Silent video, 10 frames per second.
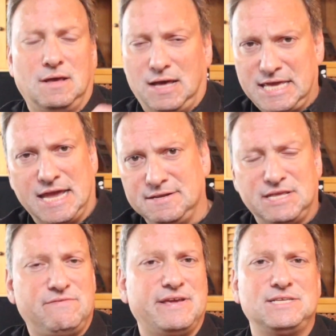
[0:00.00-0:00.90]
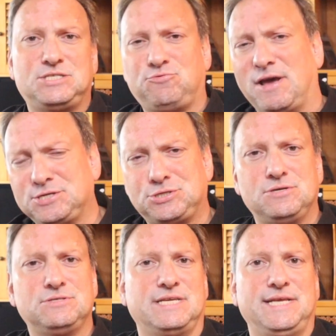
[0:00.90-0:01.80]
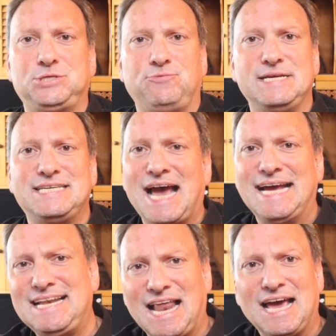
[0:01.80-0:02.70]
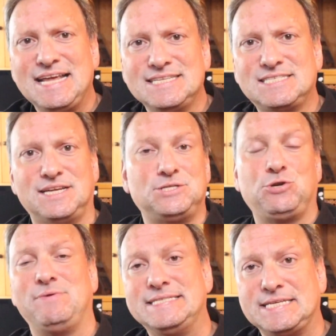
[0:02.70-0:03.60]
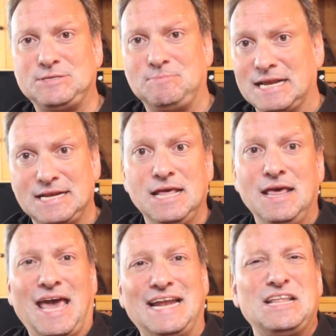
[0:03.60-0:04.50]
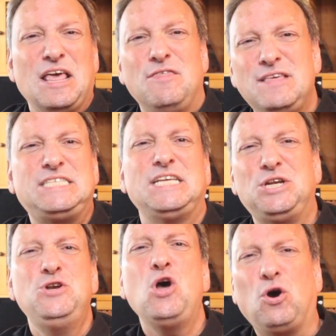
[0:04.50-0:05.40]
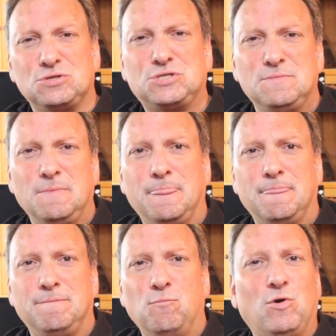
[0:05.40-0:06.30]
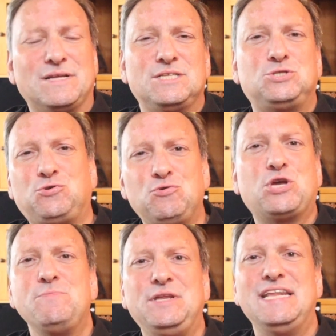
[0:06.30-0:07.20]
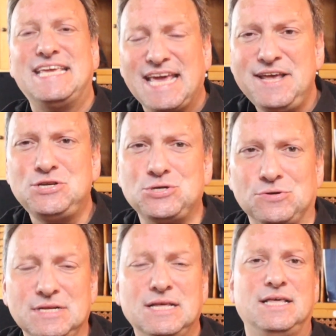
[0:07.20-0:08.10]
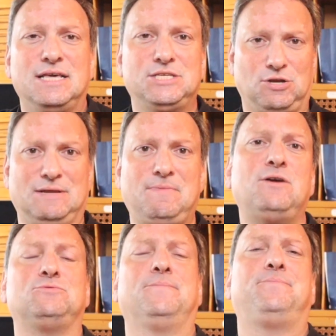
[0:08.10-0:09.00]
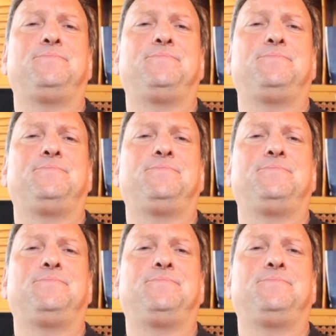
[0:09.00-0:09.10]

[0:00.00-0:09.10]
Again, giving instructions, issuing guidelines, ensuring discipline. And this is not what true communication is all about.